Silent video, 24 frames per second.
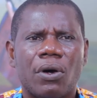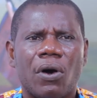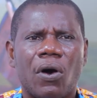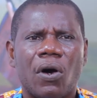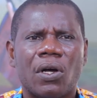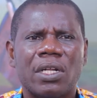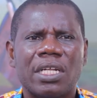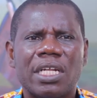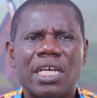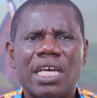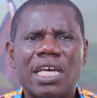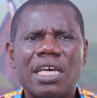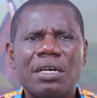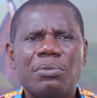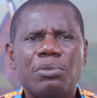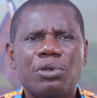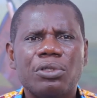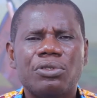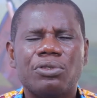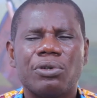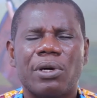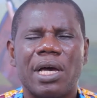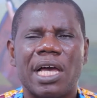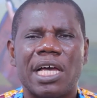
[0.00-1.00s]

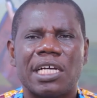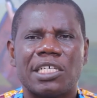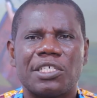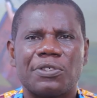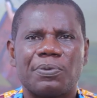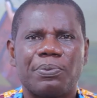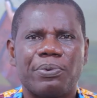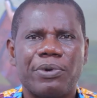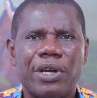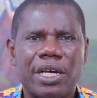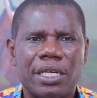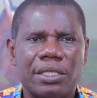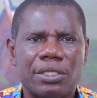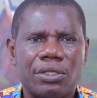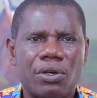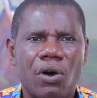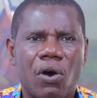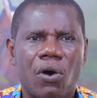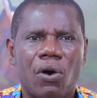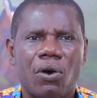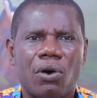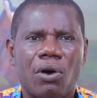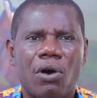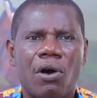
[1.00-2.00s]
unable to express
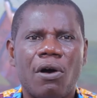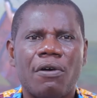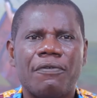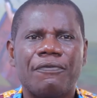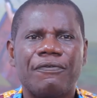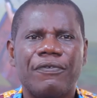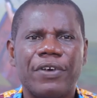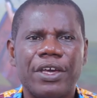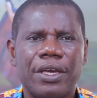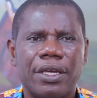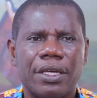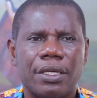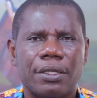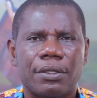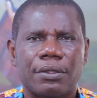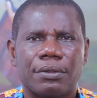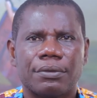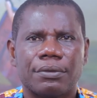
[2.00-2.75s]
or convey.